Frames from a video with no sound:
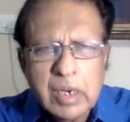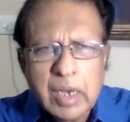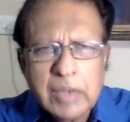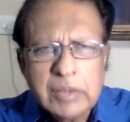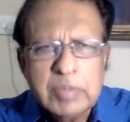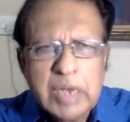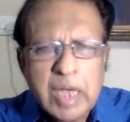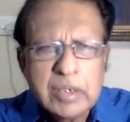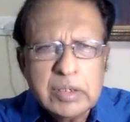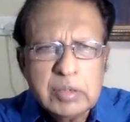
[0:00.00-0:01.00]
uh,
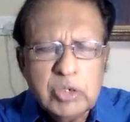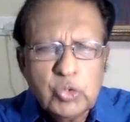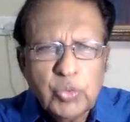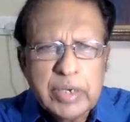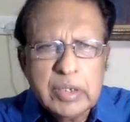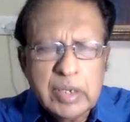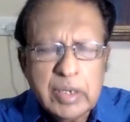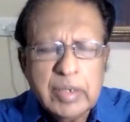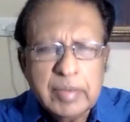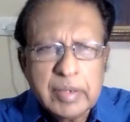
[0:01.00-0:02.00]
similarity between
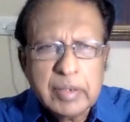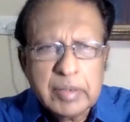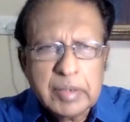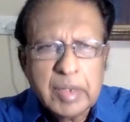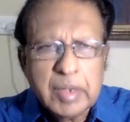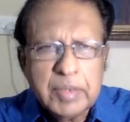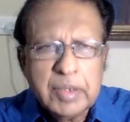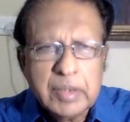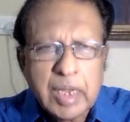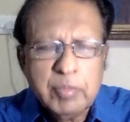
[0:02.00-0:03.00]
the, uh,
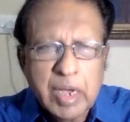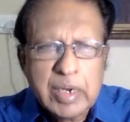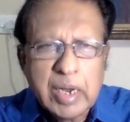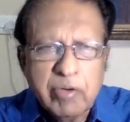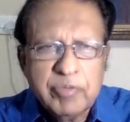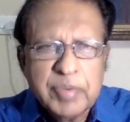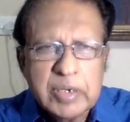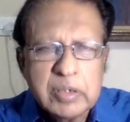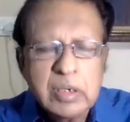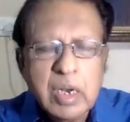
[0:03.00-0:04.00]
the Taliban
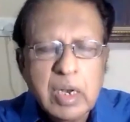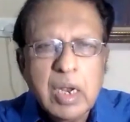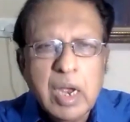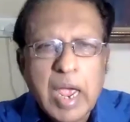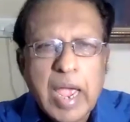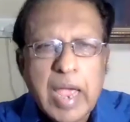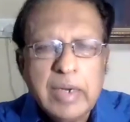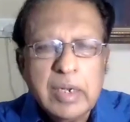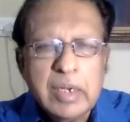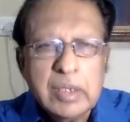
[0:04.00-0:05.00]
government
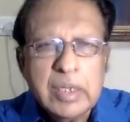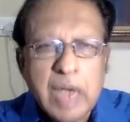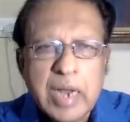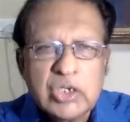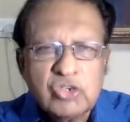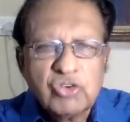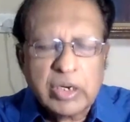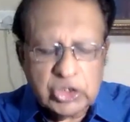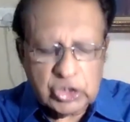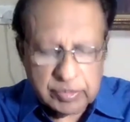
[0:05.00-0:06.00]
and the Iran
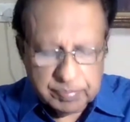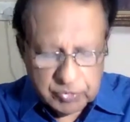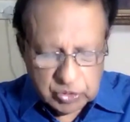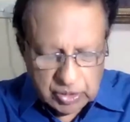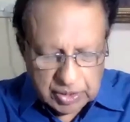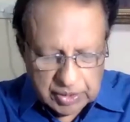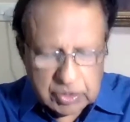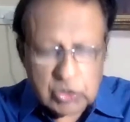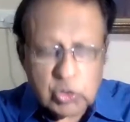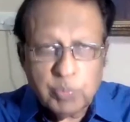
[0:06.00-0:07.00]
structure. So there
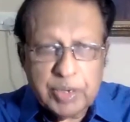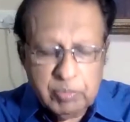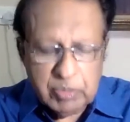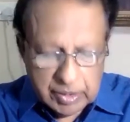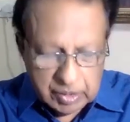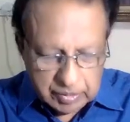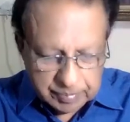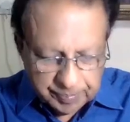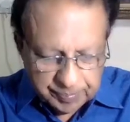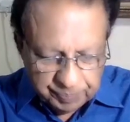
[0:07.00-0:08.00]
is a supreme
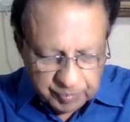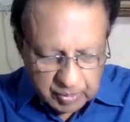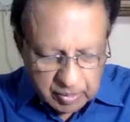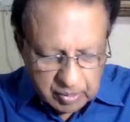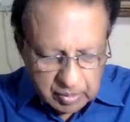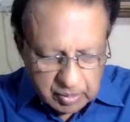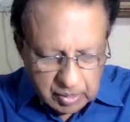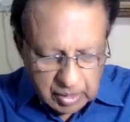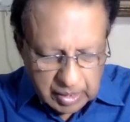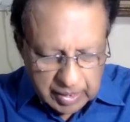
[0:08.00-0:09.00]
leader
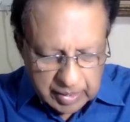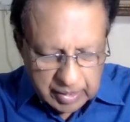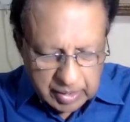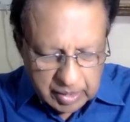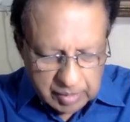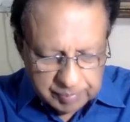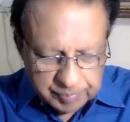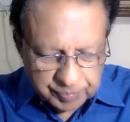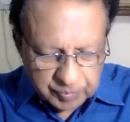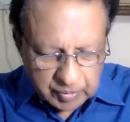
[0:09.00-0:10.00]
and
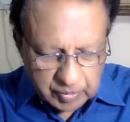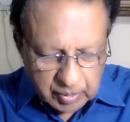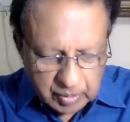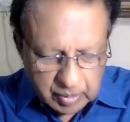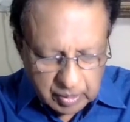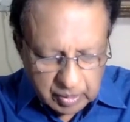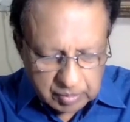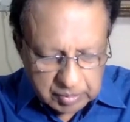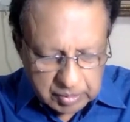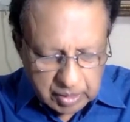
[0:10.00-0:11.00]
um,
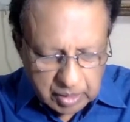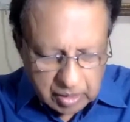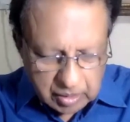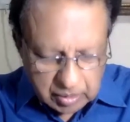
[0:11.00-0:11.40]
uh,